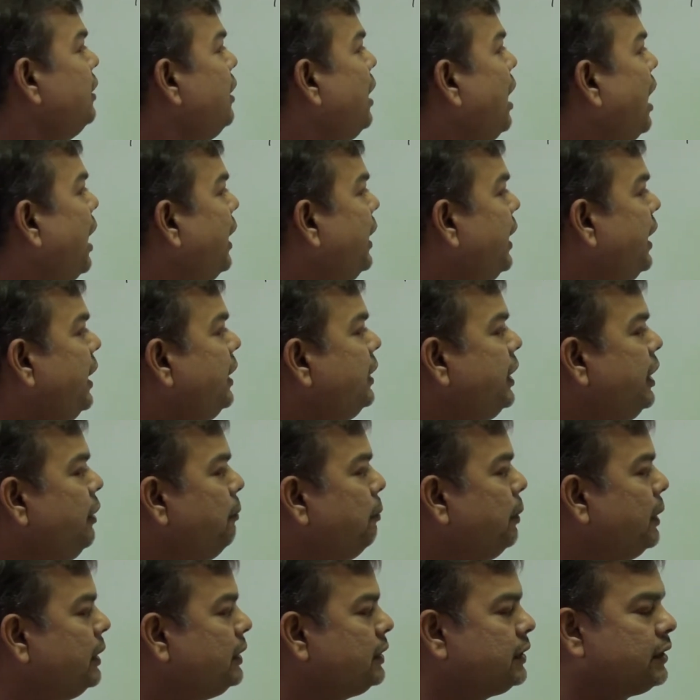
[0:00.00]
103
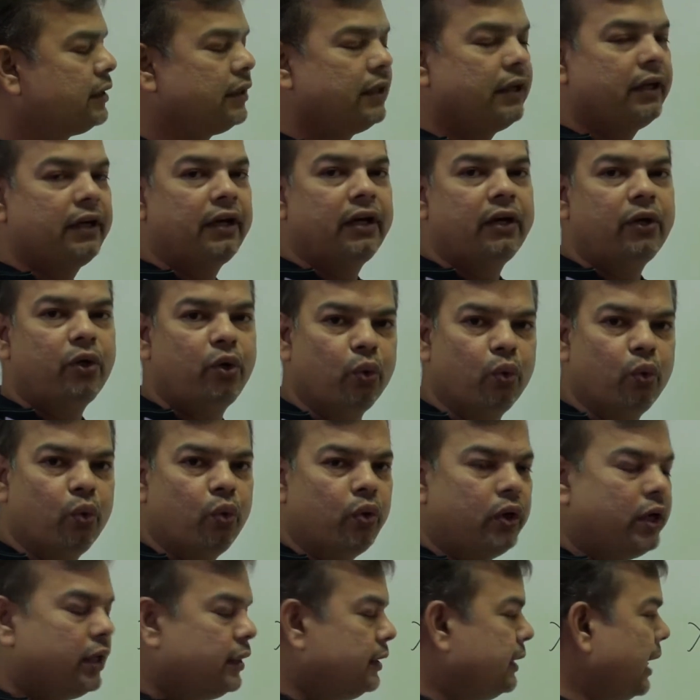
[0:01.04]
plus 2,
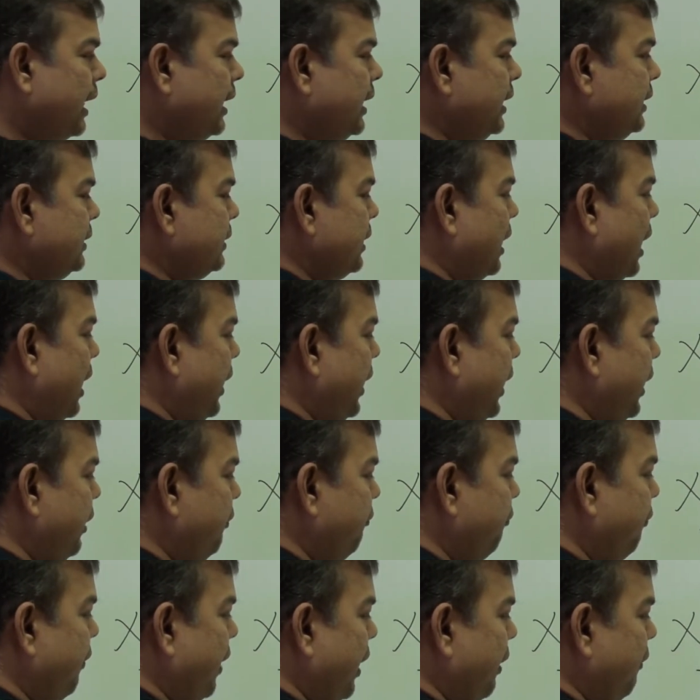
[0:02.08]
that is
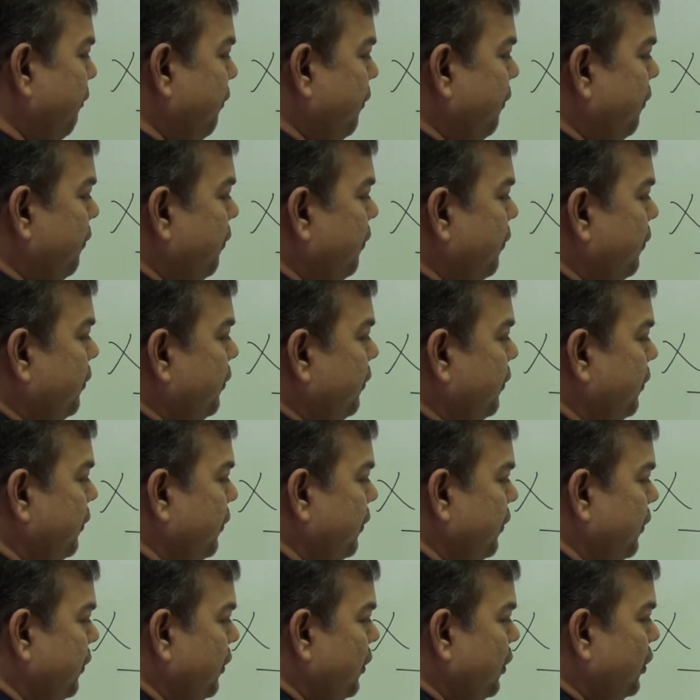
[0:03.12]
105.
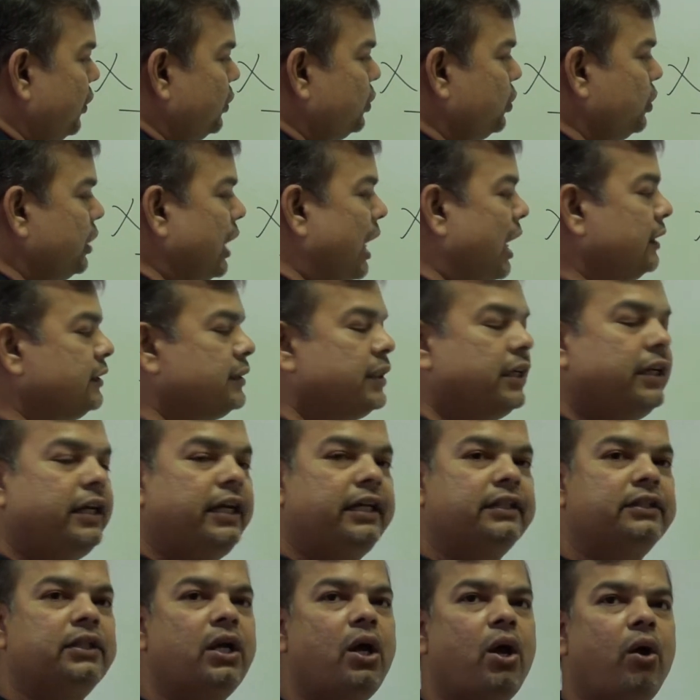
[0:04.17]
So the answer
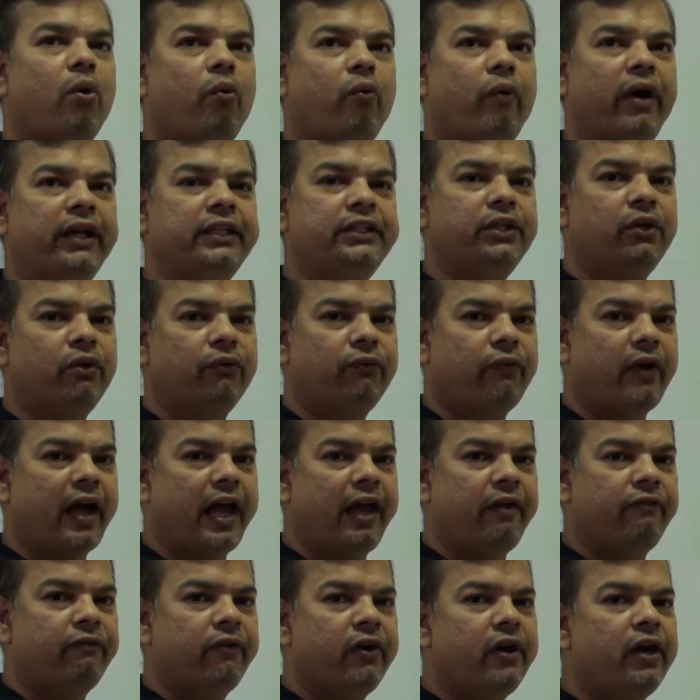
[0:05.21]
is
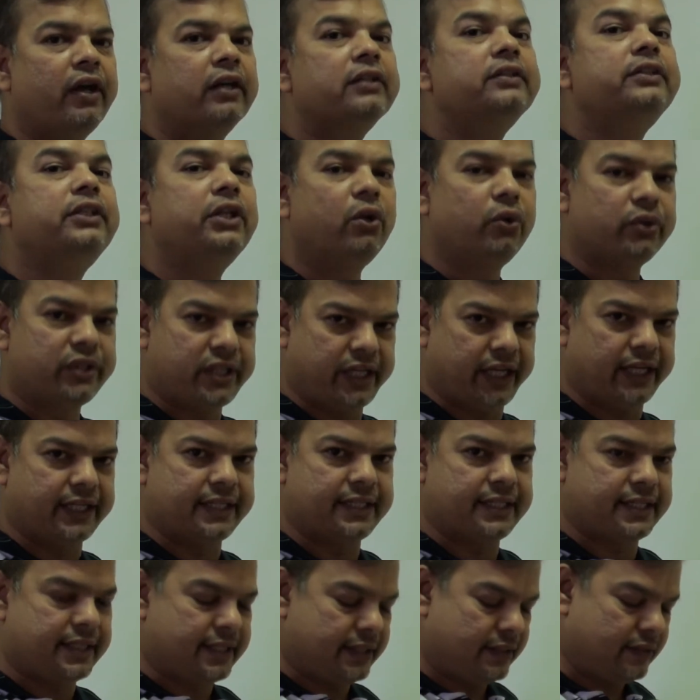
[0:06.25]

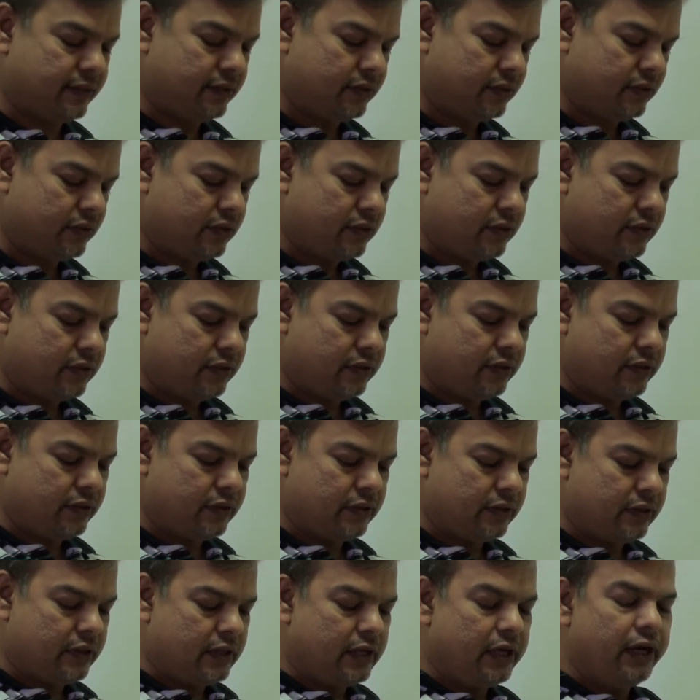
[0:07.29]
10506.
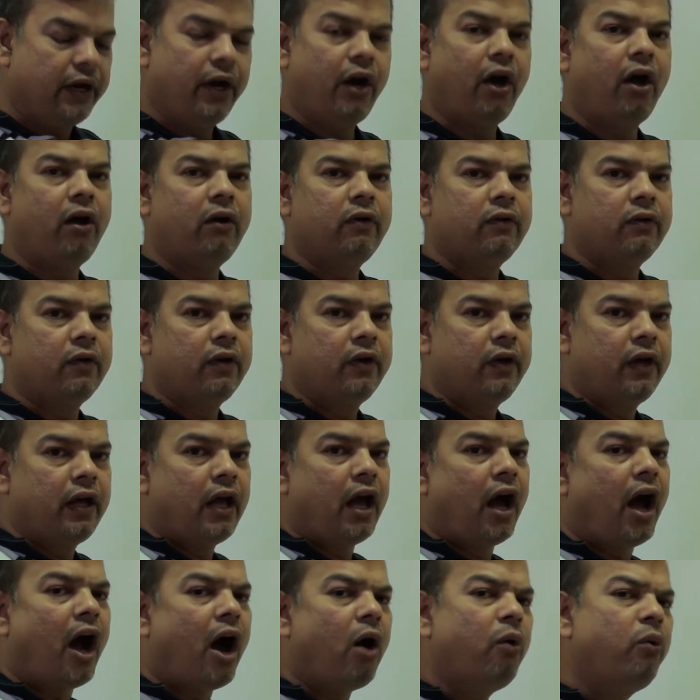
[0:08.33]
Now,
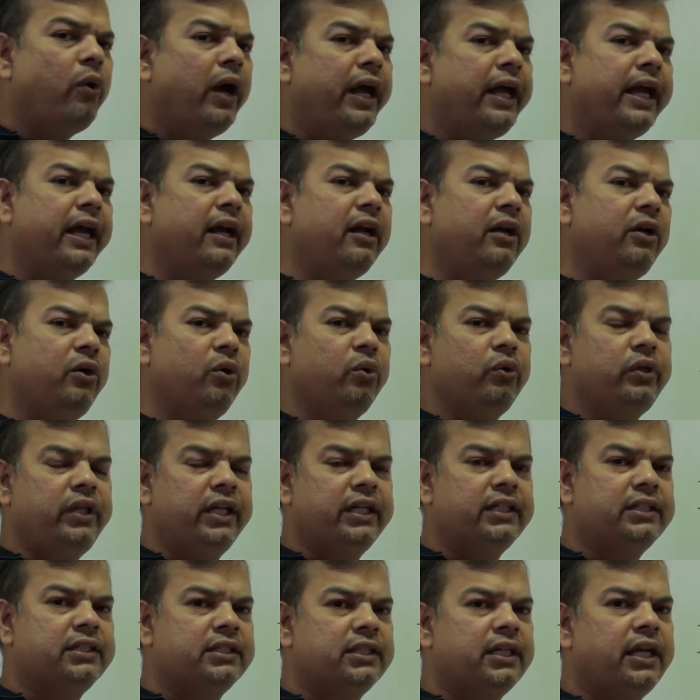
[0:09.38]
how I can do
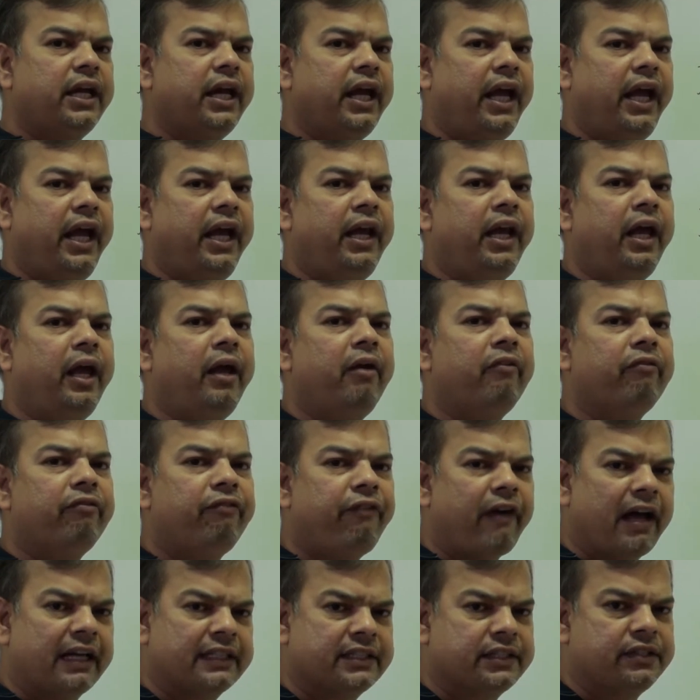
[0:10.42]
this in a
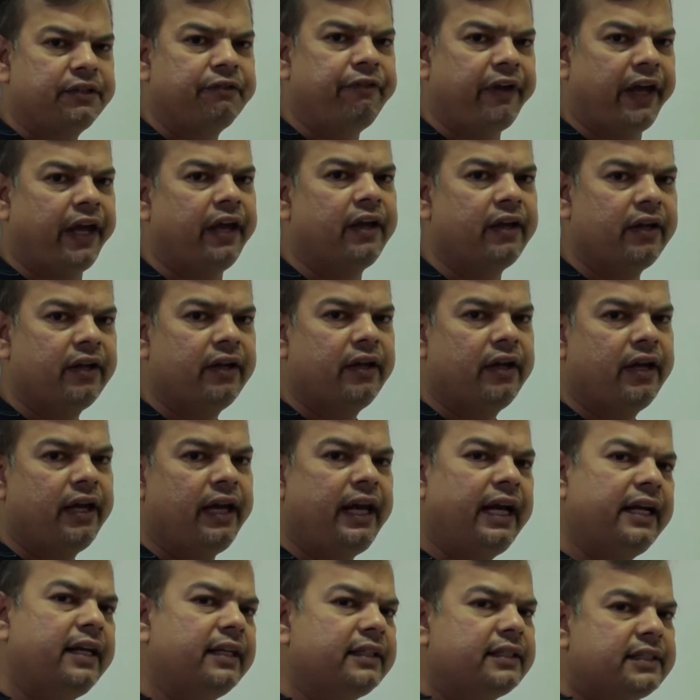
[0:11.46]
faster way?
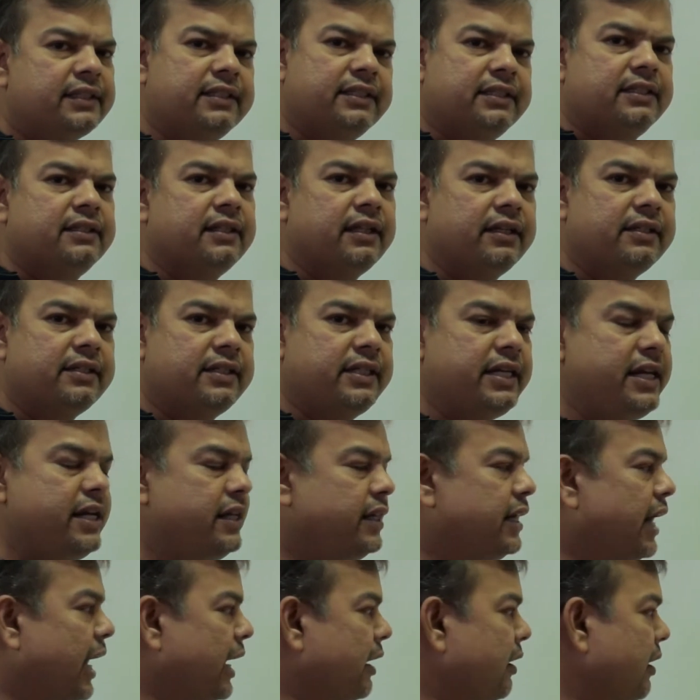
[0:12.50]
Let us see
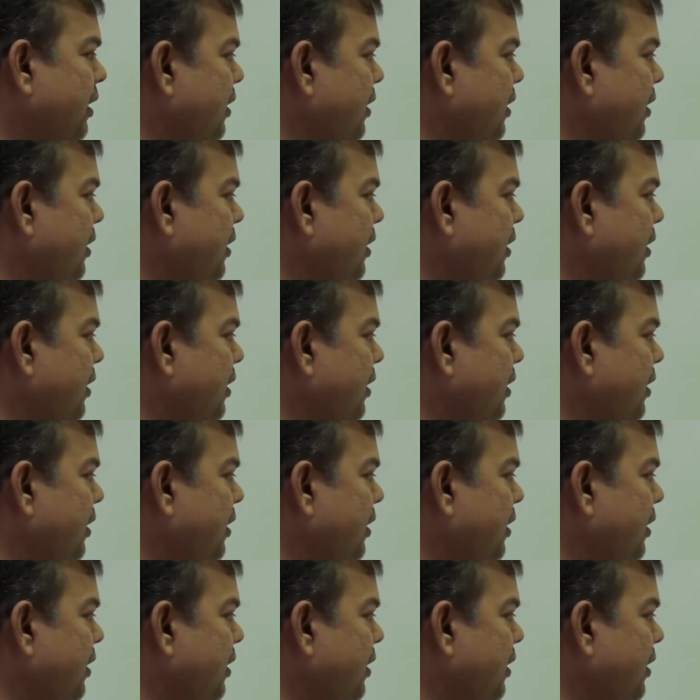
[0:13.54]
that.